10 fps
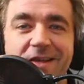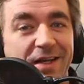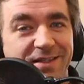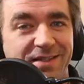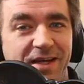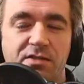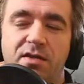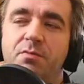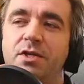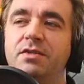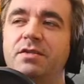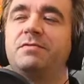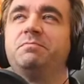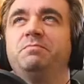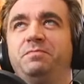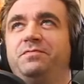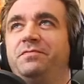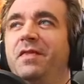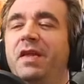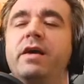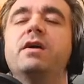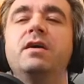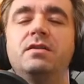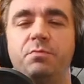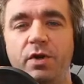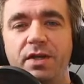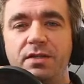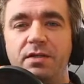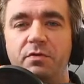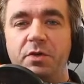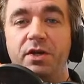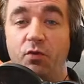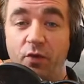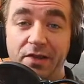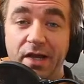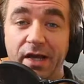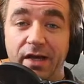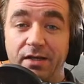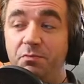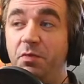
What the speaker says: That's nuts. I mean, just like, it's pretty easy for me to read that,